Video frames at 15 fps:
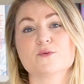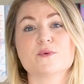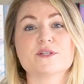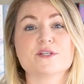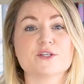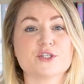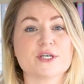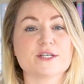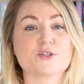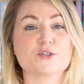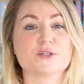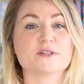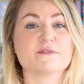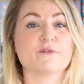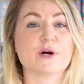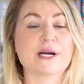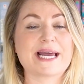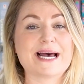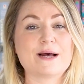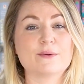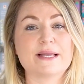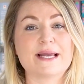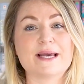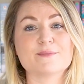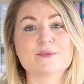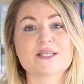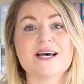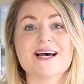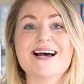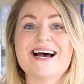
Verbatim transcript: with suggestions for account names